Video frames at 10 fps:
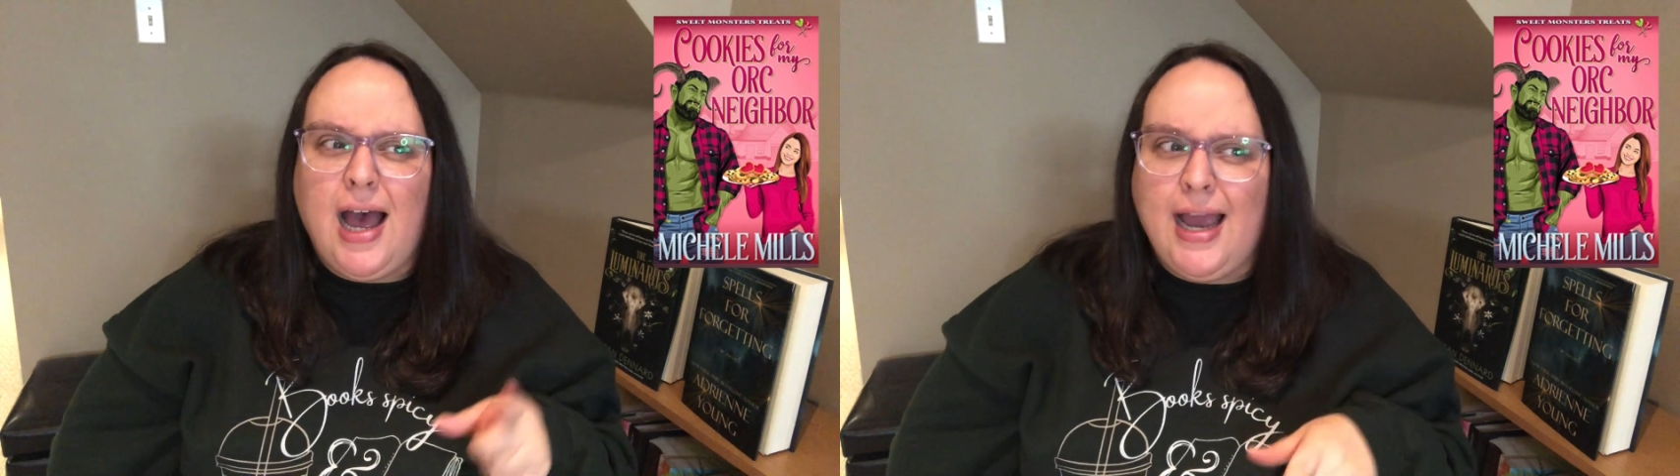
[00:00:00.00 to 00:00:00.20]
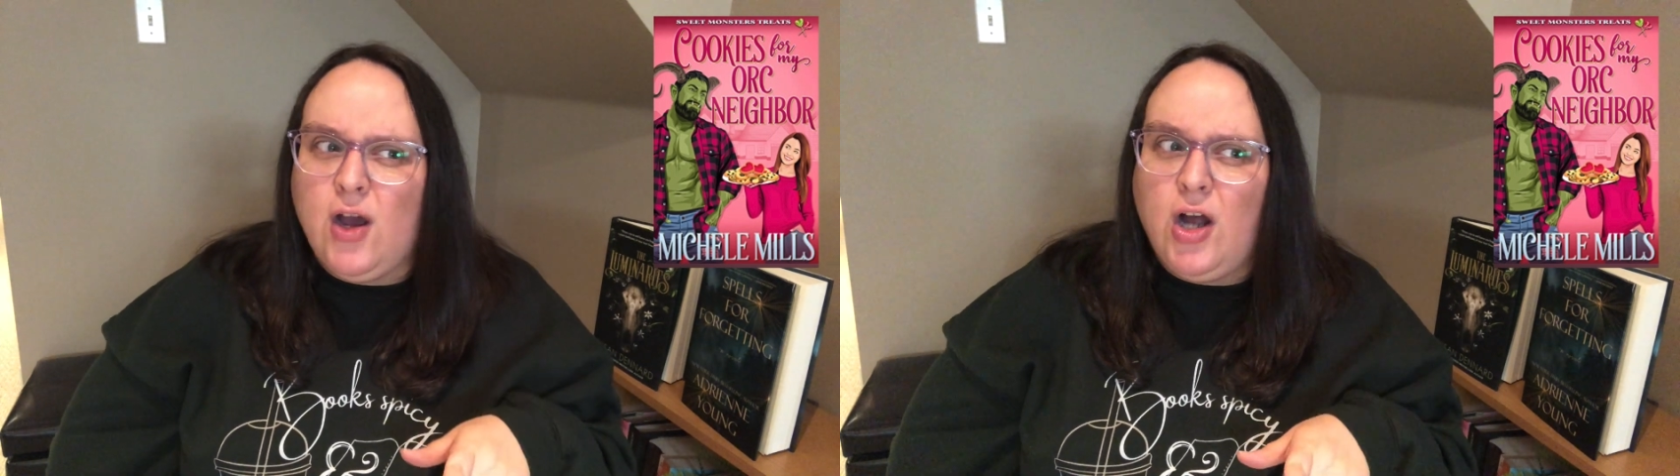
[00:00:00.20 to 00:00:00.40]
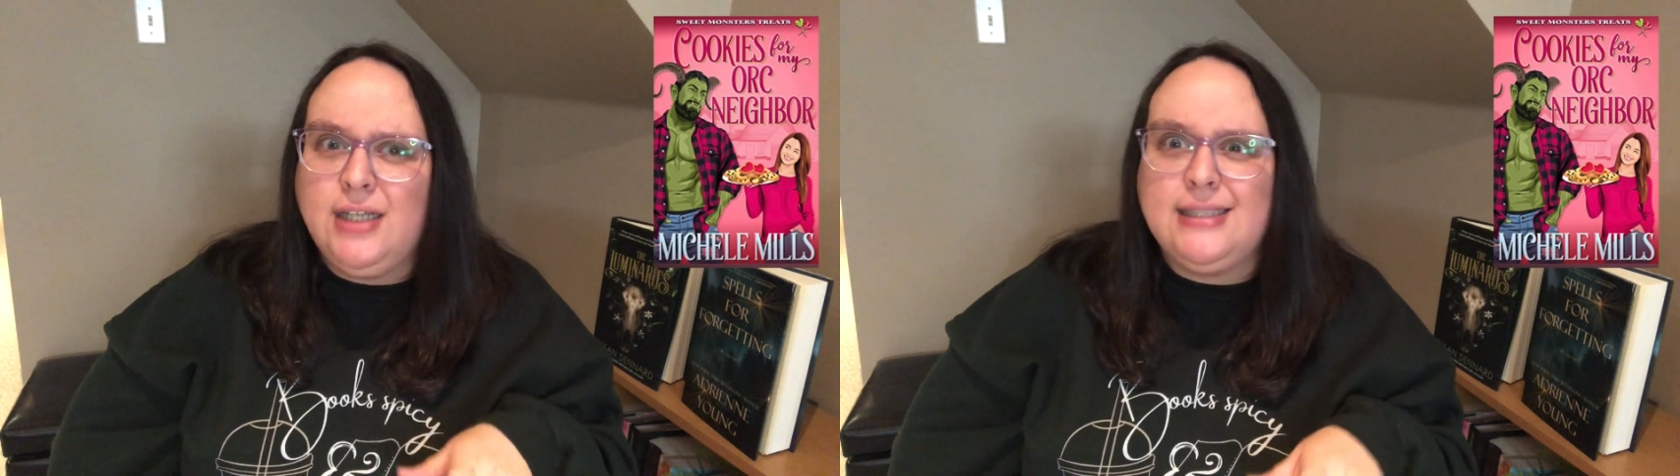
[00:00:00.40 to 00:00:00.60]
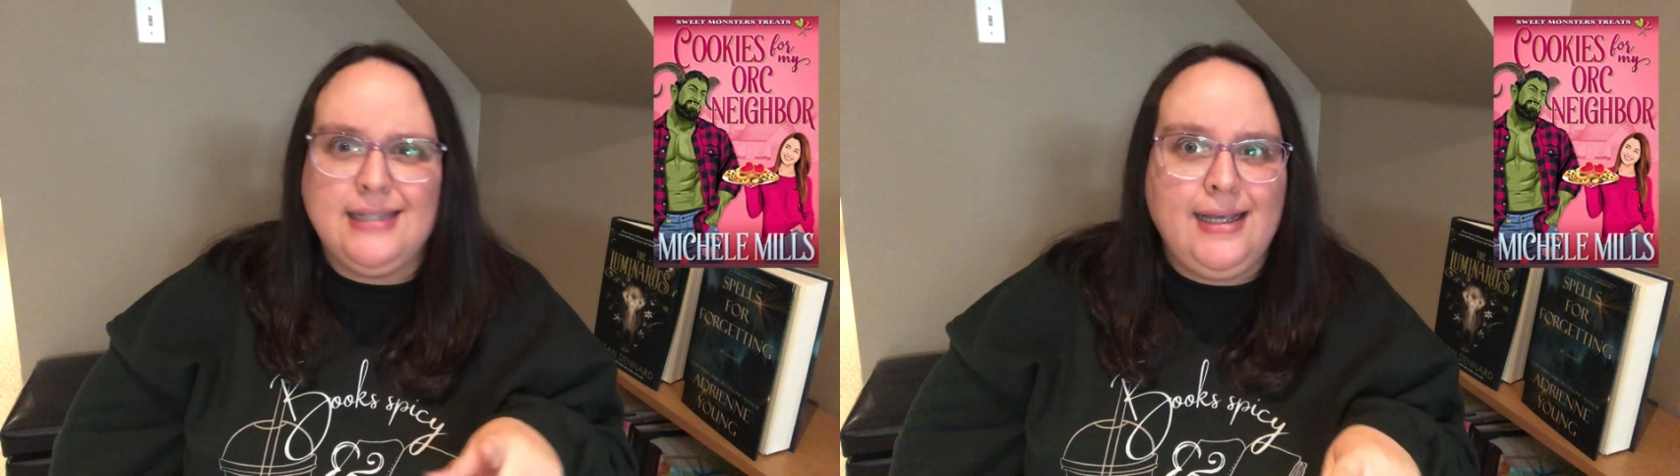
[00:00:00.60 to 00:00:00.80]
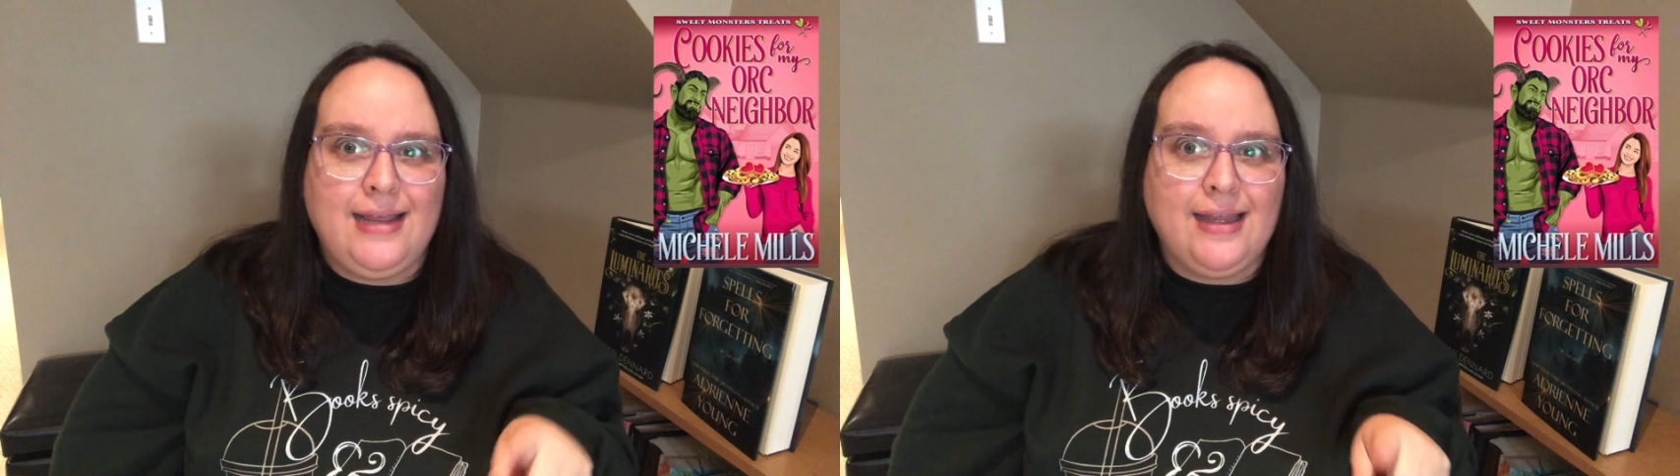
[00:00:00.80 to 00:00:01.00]
I
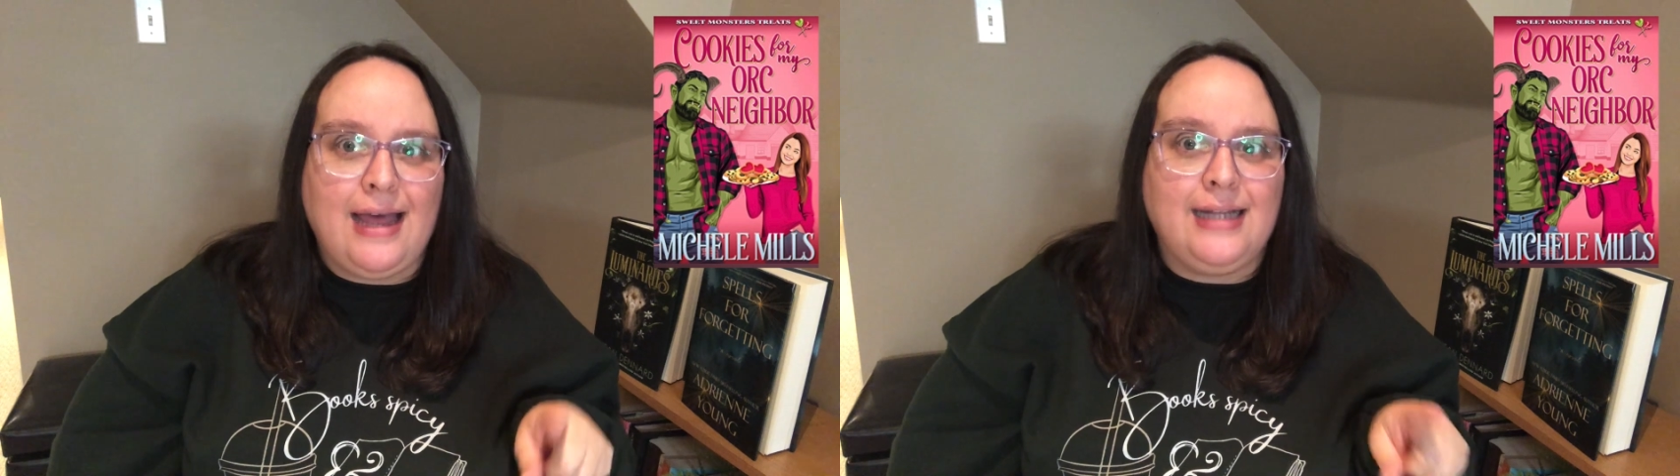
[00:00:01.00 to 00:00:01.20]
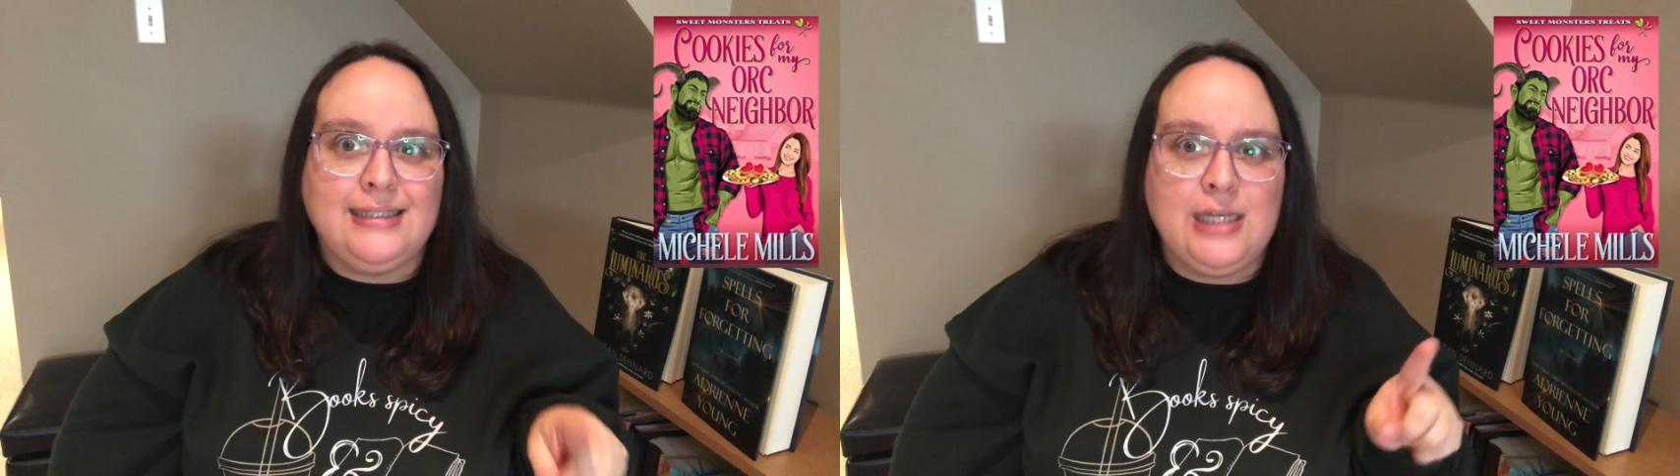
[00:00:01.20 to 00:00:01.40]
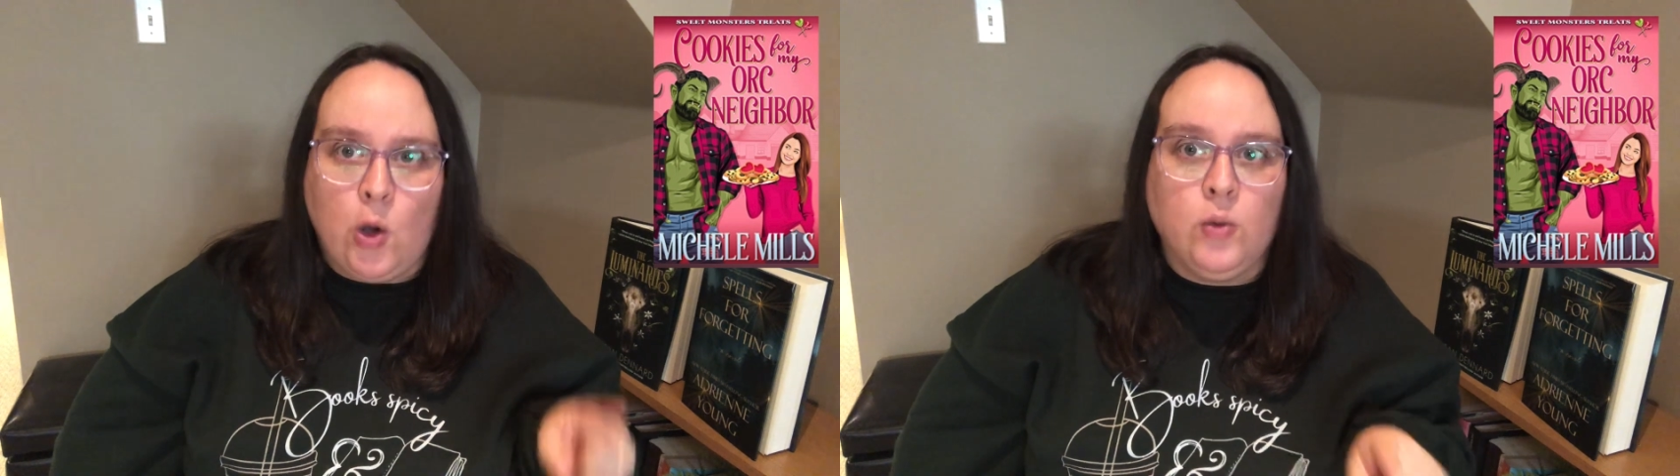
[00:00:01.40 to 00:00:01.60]
honestly think that's the